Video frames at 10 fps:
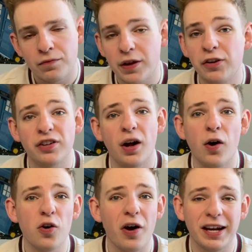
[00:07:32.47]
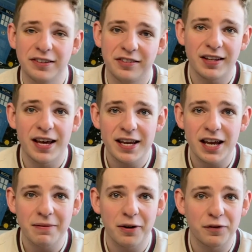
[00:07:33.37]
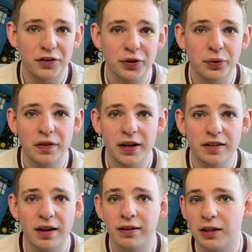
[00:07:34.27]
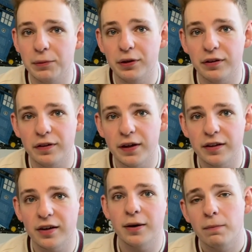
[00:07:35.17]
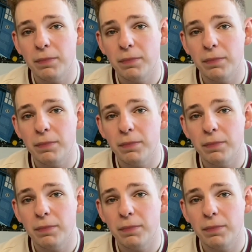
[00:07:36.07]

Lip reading: There isn't a whole lot I can say about physical theatre and community theatre,